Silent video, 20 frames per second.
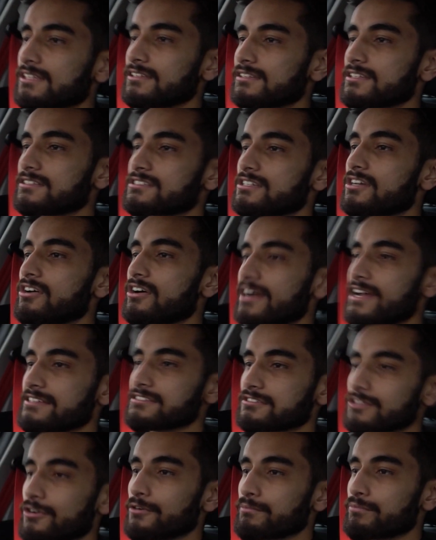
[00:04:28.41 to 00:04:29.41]
This car
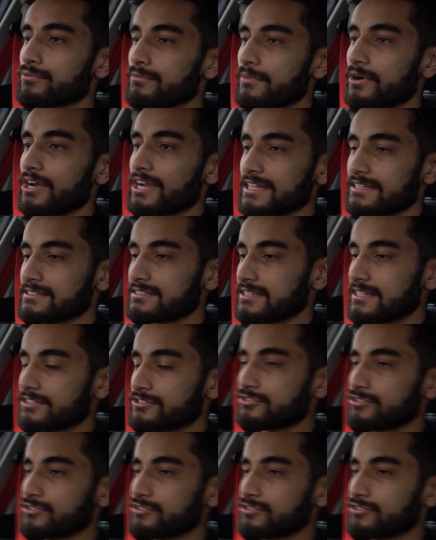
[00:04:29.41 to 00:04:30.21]
hasn't compromised its